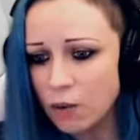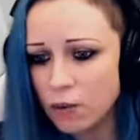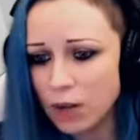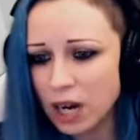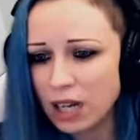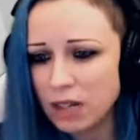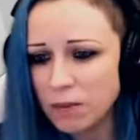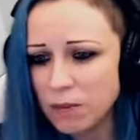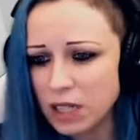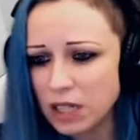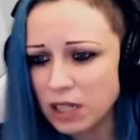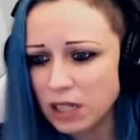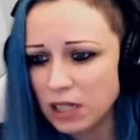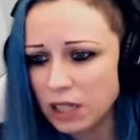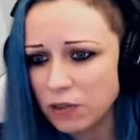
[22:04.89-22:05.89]
One
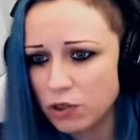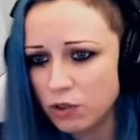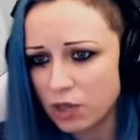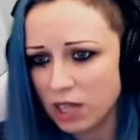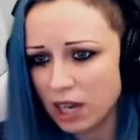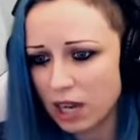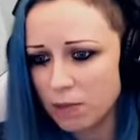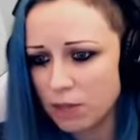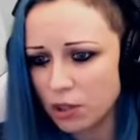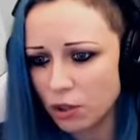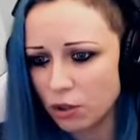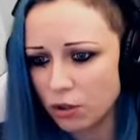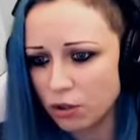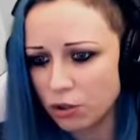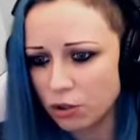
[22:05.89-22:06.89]
minute left, so time is
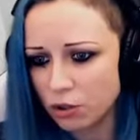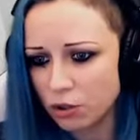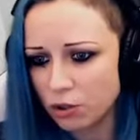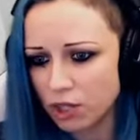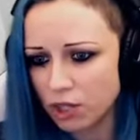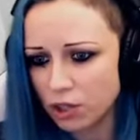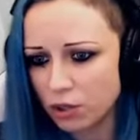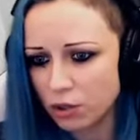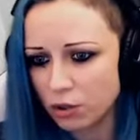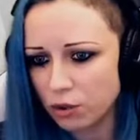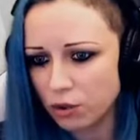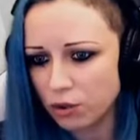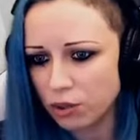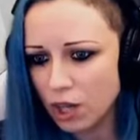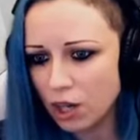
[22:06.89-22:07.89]
also looking
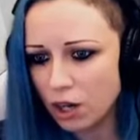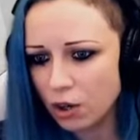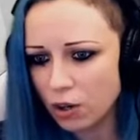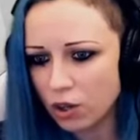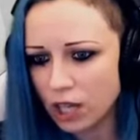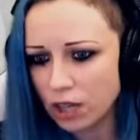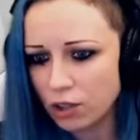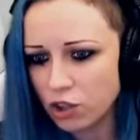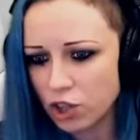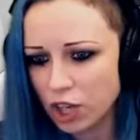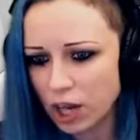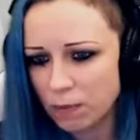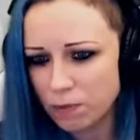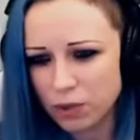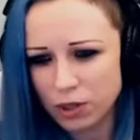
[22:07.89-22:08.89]
good. Royal
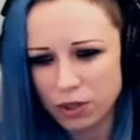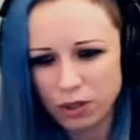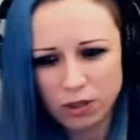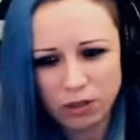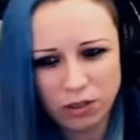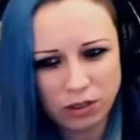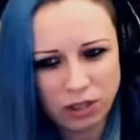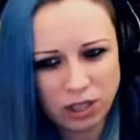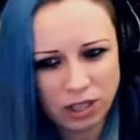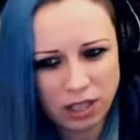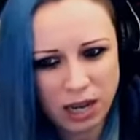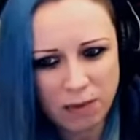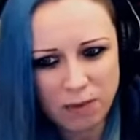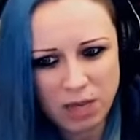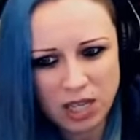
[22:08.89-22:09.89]
Champion,
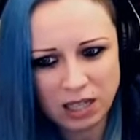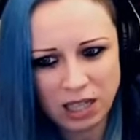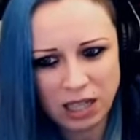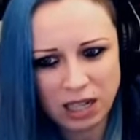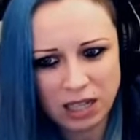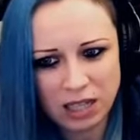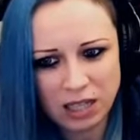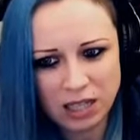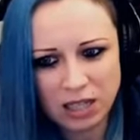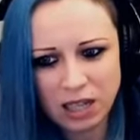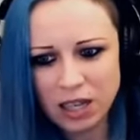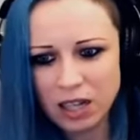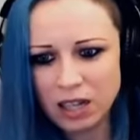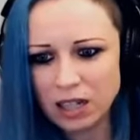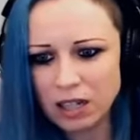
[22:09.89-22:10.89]
some healers
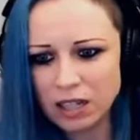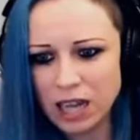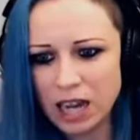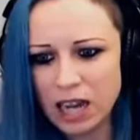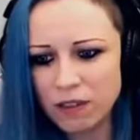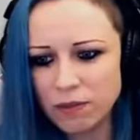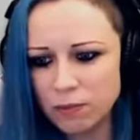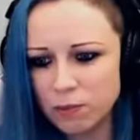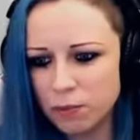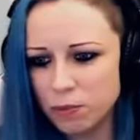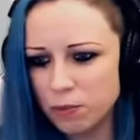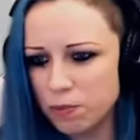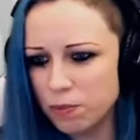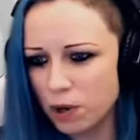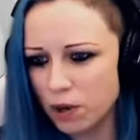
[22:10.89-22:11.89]
alive,
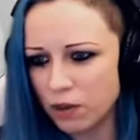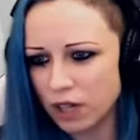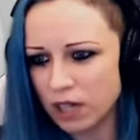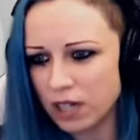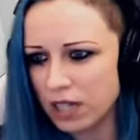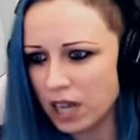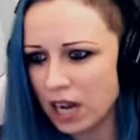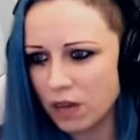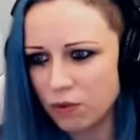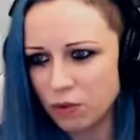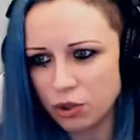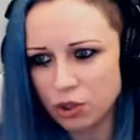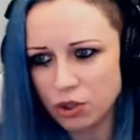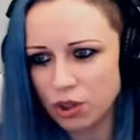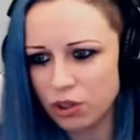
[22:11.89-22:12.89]
Warriors, I
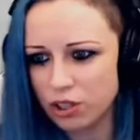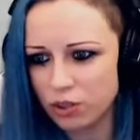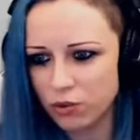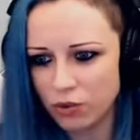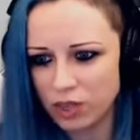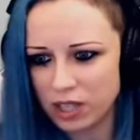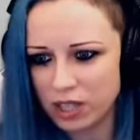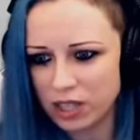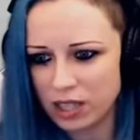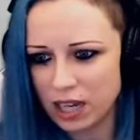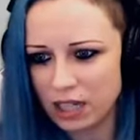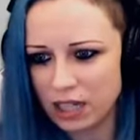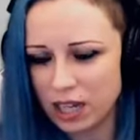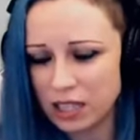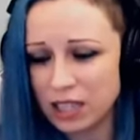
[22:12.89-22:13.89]
would call it
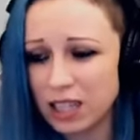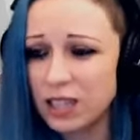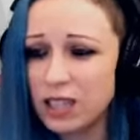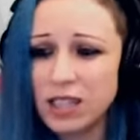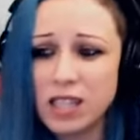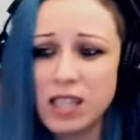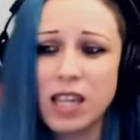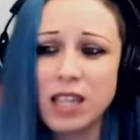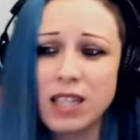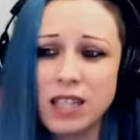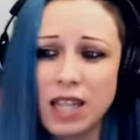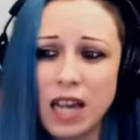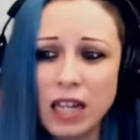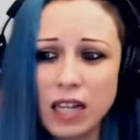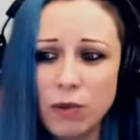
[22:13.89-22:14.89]
3-star guys and this is
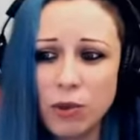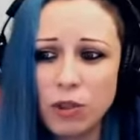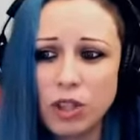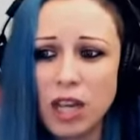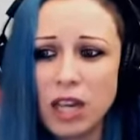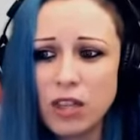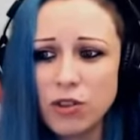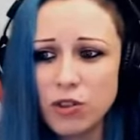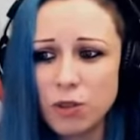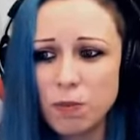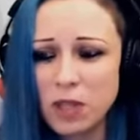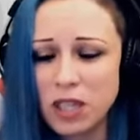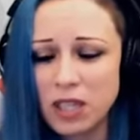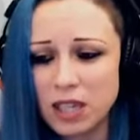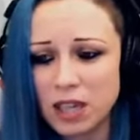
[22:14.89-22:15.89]
exactly what
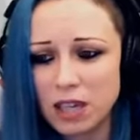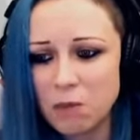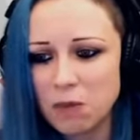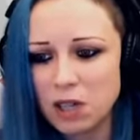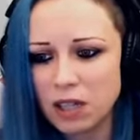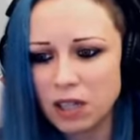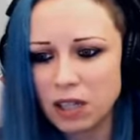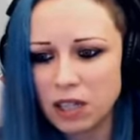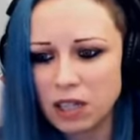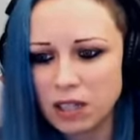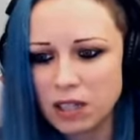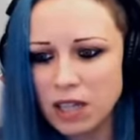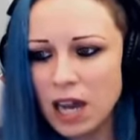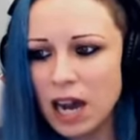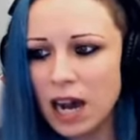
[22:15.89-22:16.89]
Entropy Gaming
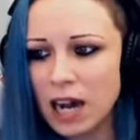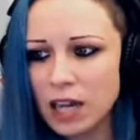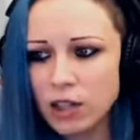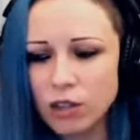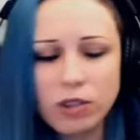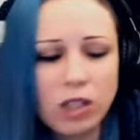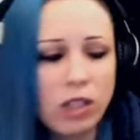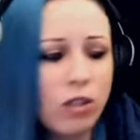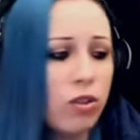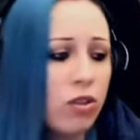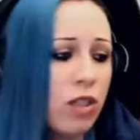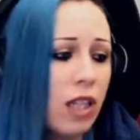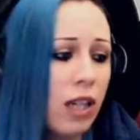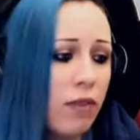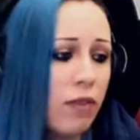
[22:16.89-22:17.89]
needs. I know they're
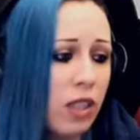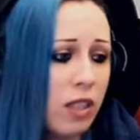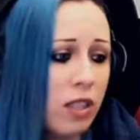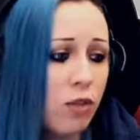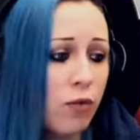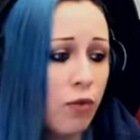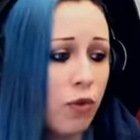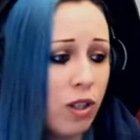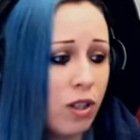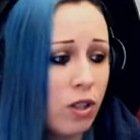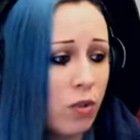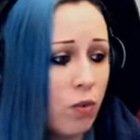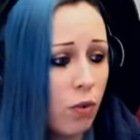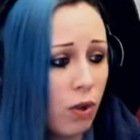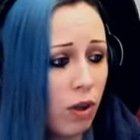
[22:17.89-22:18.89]
not gonna win this
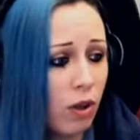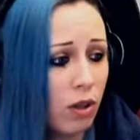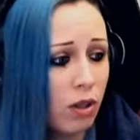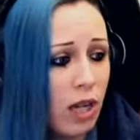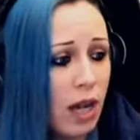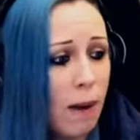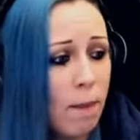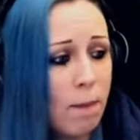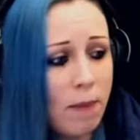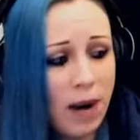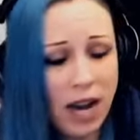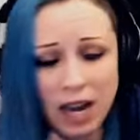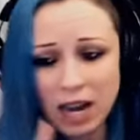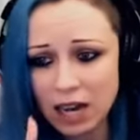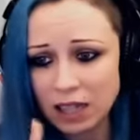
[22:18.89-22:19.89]
first war,
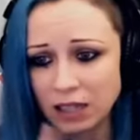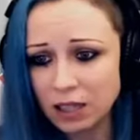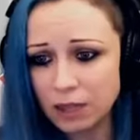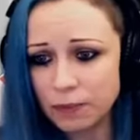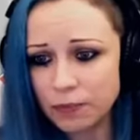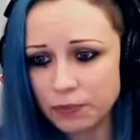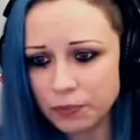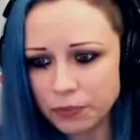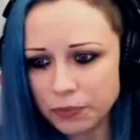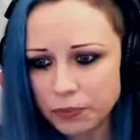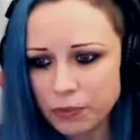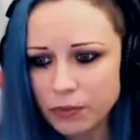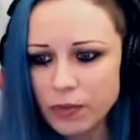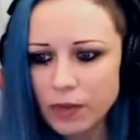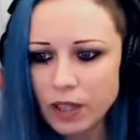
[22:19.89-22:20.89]
but
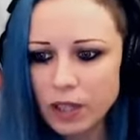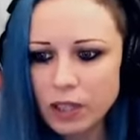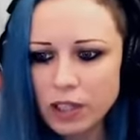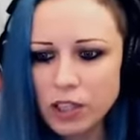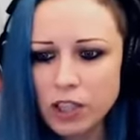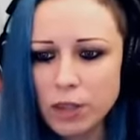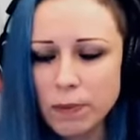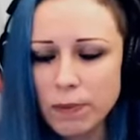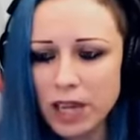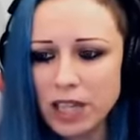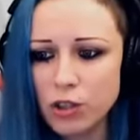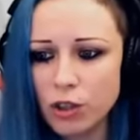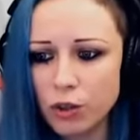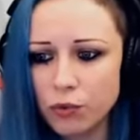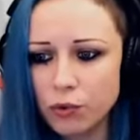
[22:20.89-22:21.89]
this is
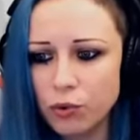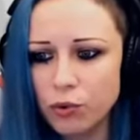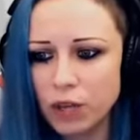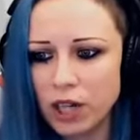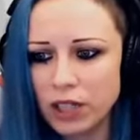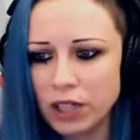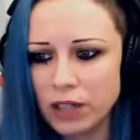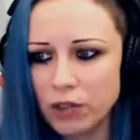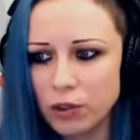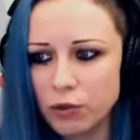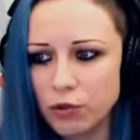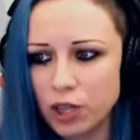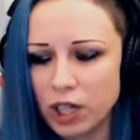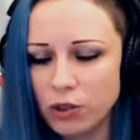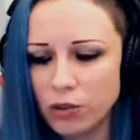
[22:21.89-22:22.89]
best of two and they will
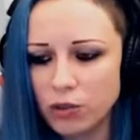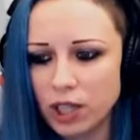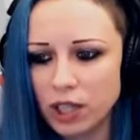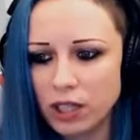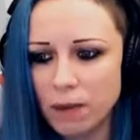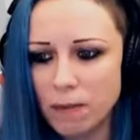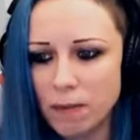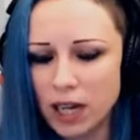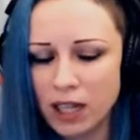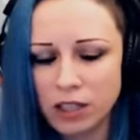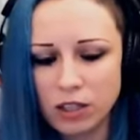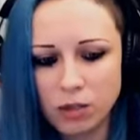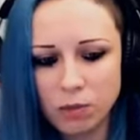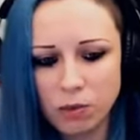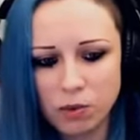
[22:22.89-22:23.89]
try to get the
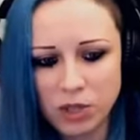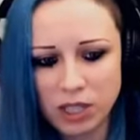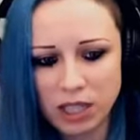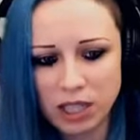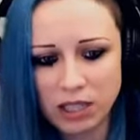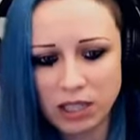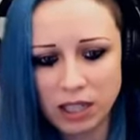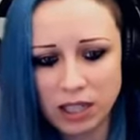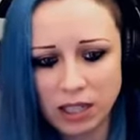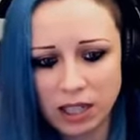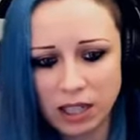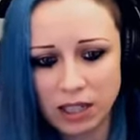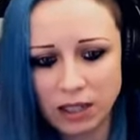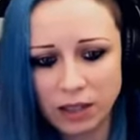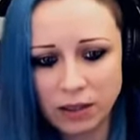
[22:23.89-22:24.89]
maximum stars they
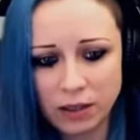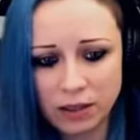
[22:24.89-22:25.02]
can.